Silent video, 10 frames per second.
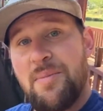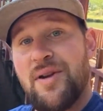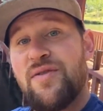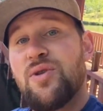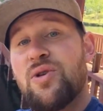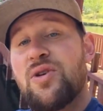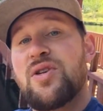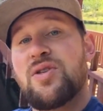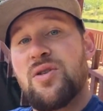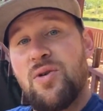But if you learn
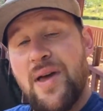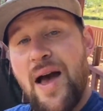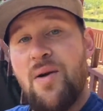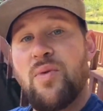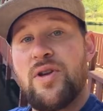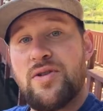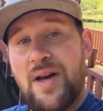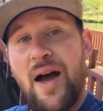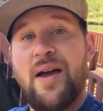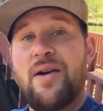to slow down when you're
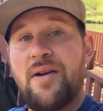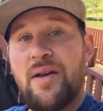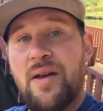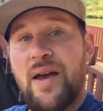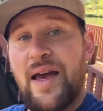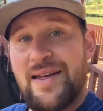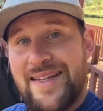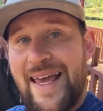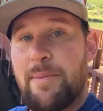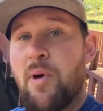tired, and
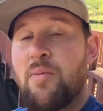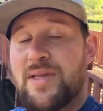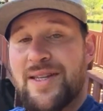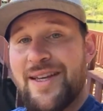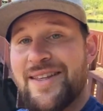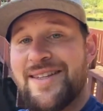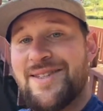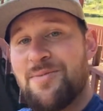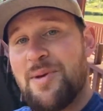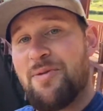take moments like this
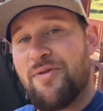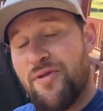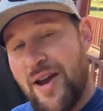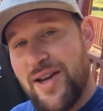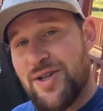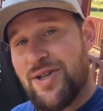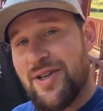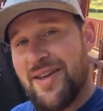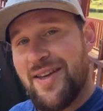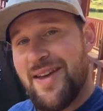to be refreshed,
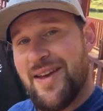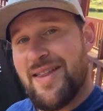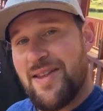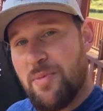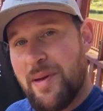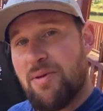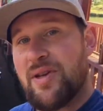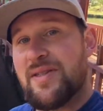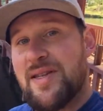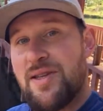then you'll be able to
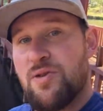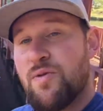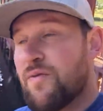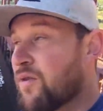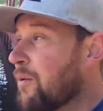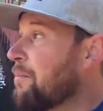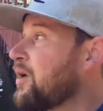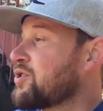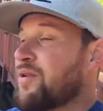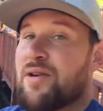continue for a
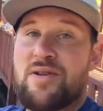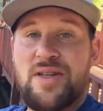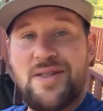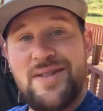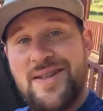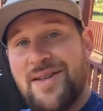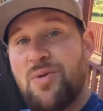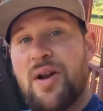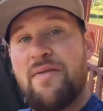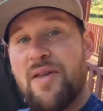much greater distance than you
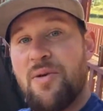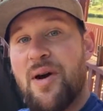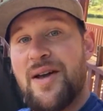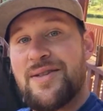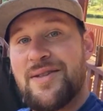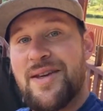would have otherwise.